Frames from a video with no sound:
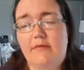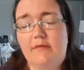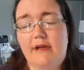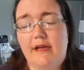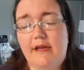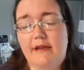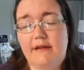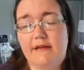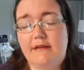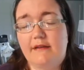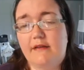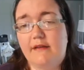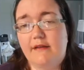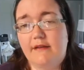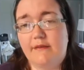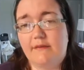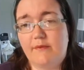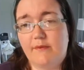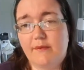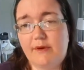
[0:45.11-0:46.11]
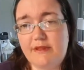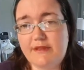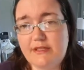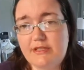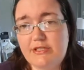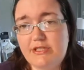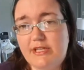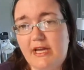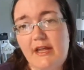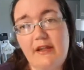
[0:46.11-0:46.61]
And with this
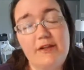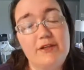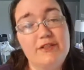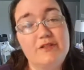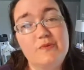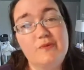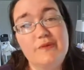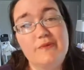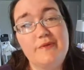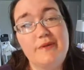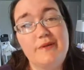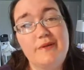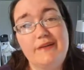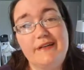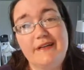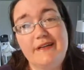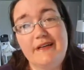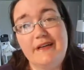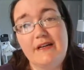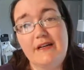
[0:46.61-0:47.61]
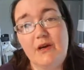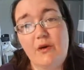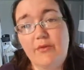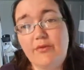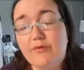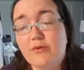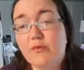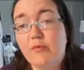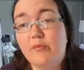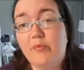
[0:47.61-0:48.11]
challenge, we will go
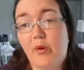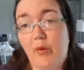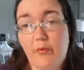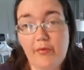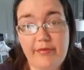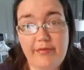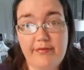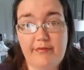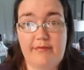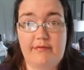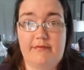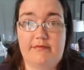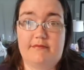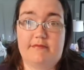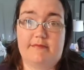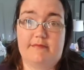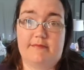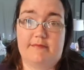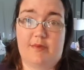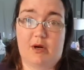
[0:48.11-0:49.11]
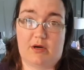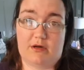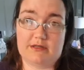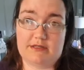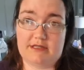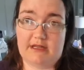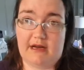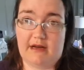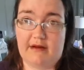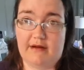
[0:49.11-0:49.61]
through both
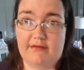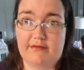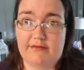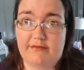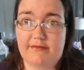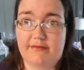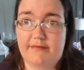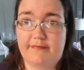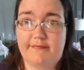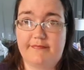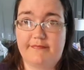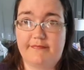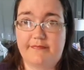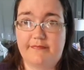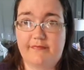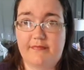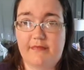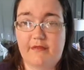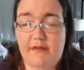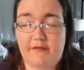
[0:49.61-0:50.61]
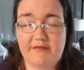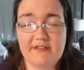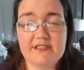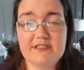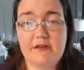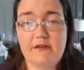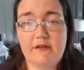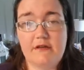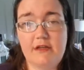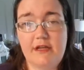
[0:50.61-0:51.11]
parts of the
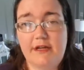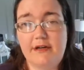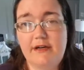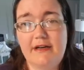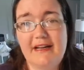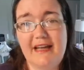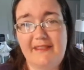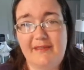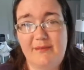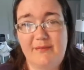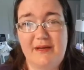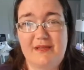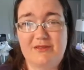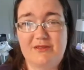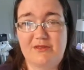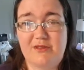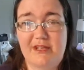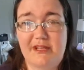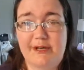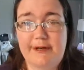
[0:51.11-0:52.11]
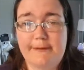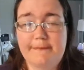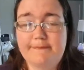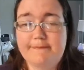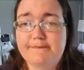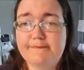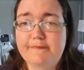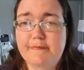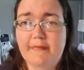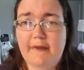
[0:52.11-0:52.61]
physical clutter and the mental clutter.
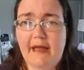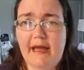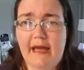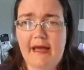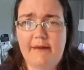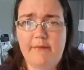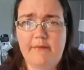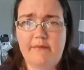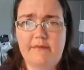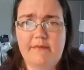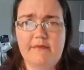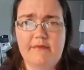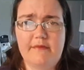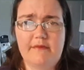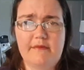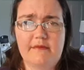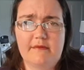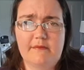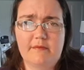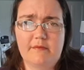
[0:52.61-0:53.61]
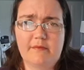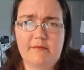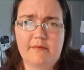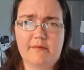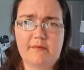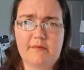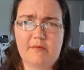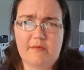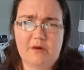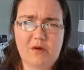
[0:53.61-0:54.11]
And
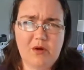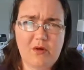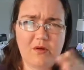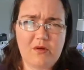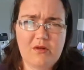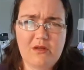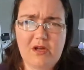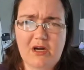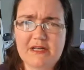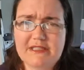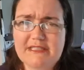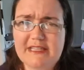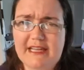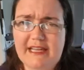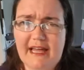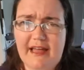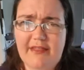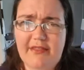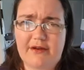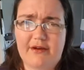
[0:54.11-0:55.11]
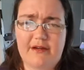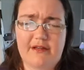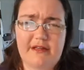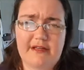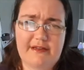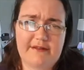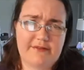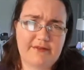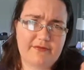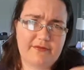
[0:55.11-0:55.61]
we'll go along together.
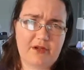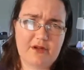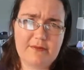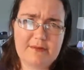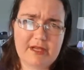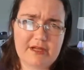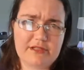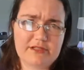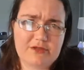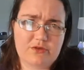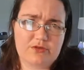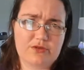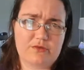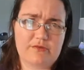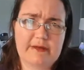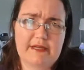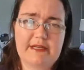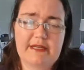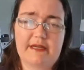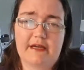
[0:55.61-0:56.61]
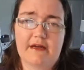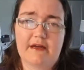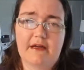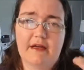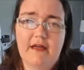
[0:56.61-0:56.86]
Like if you follow me on social media,